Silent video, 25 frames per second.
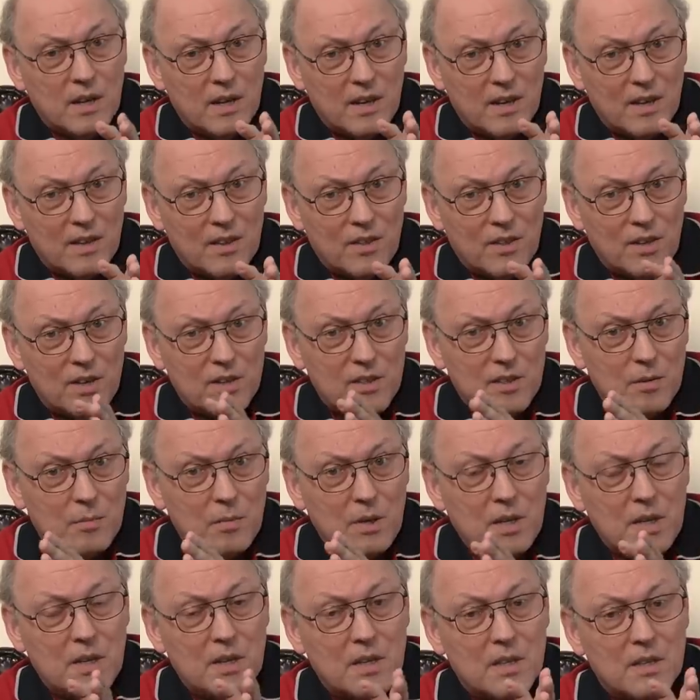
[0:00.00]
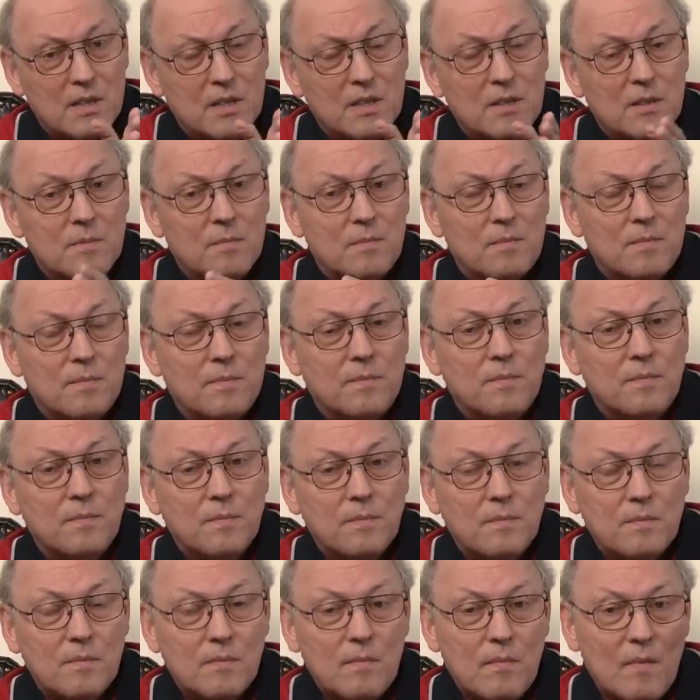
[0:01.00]
uh, the intermediate
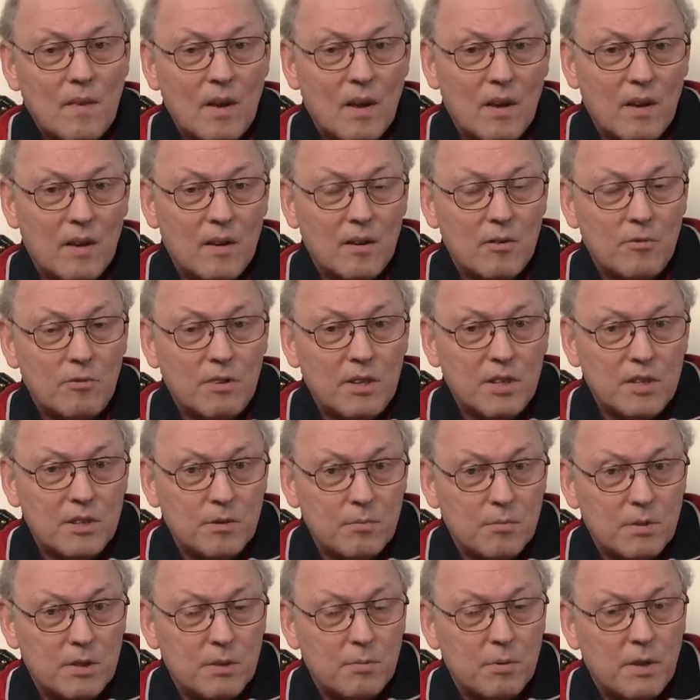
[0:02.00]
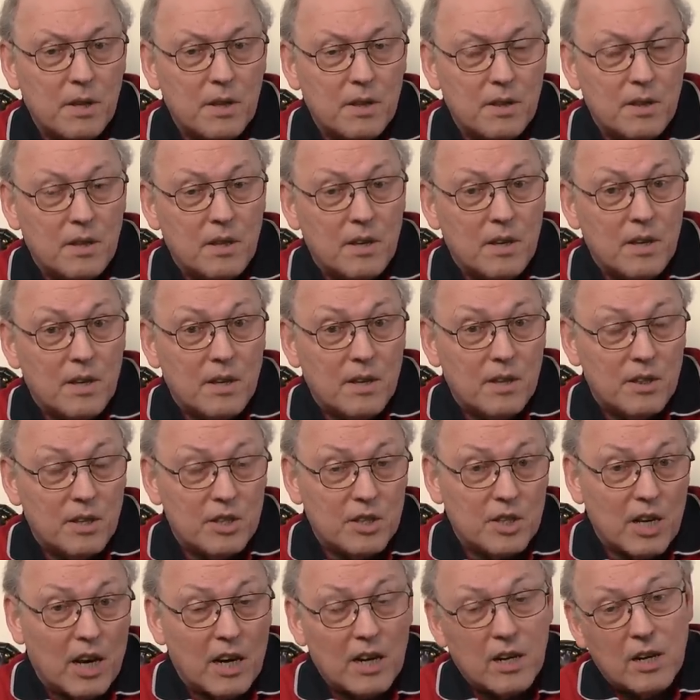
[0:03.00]
uh, region between
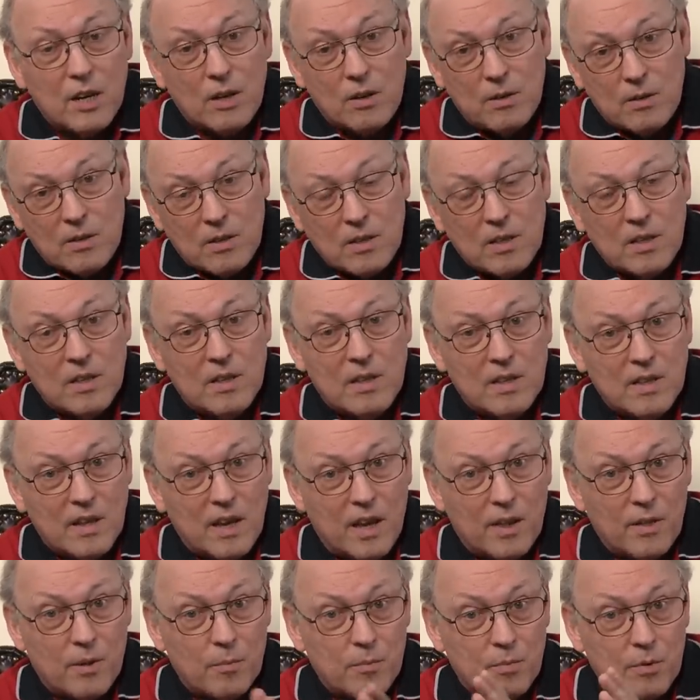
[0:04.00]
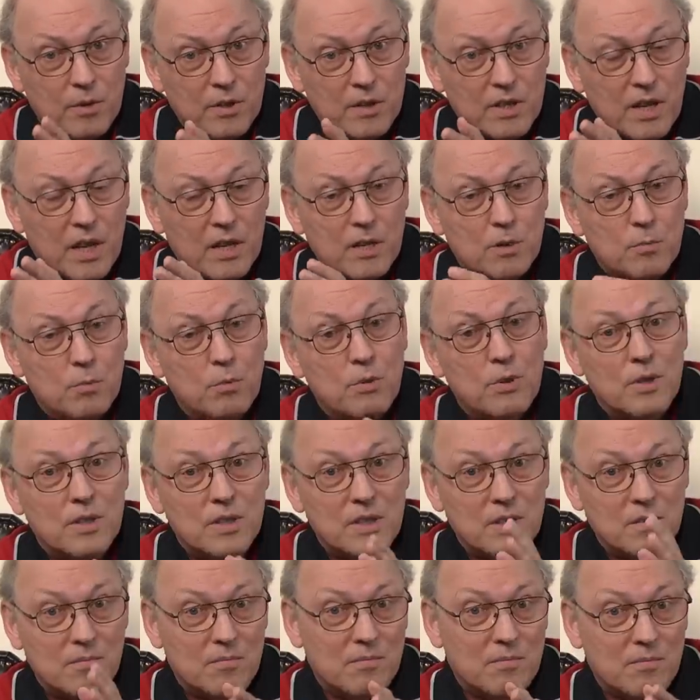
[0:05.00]
the charcoal and the processed
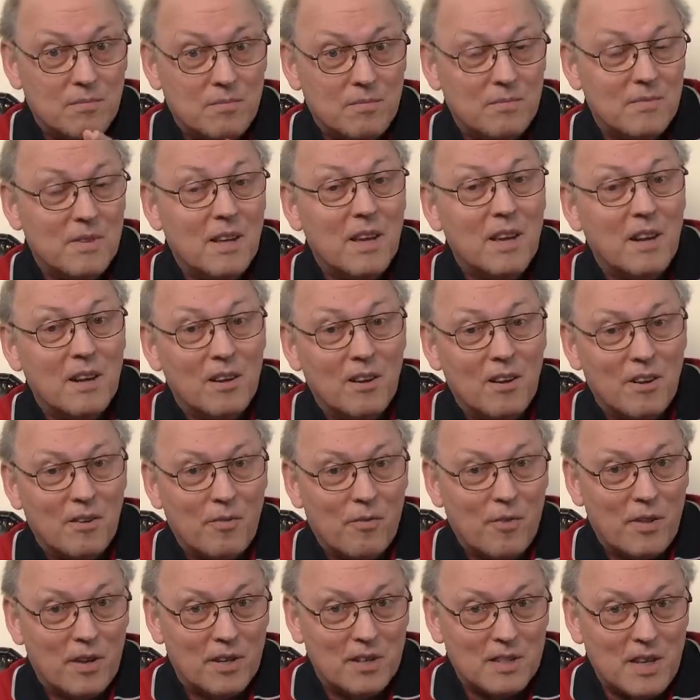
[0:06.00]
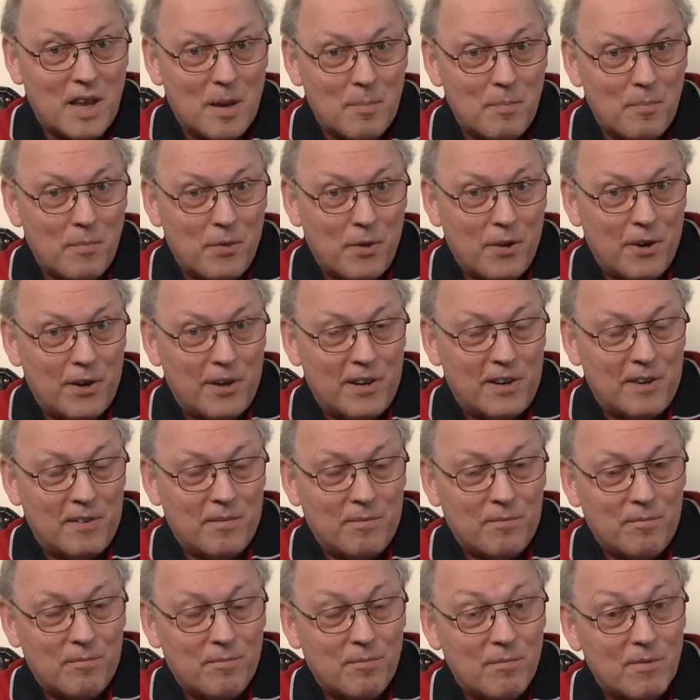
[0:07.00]
wood. A lot of things happen there.
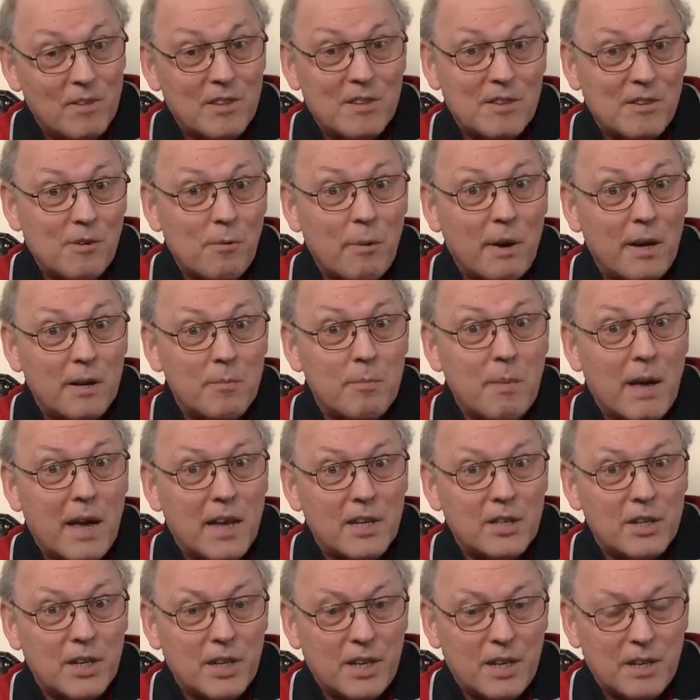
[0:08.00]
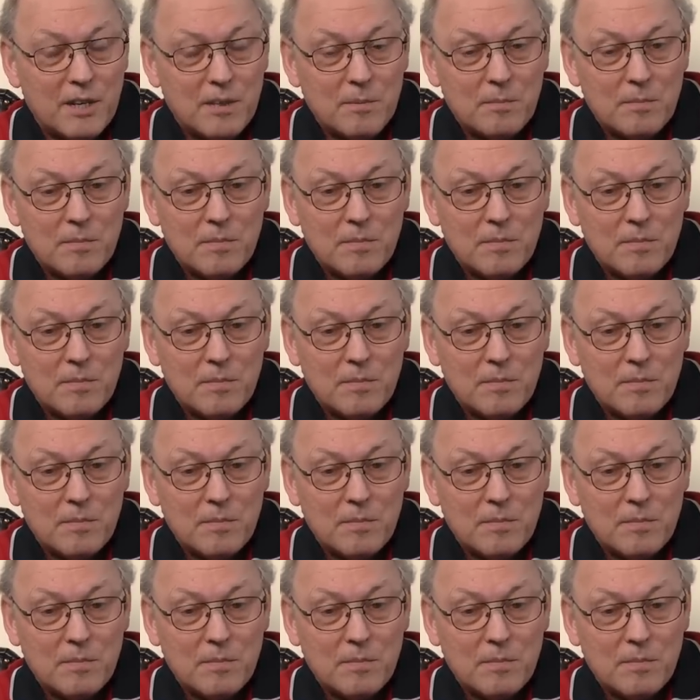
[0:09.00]
Quite magic.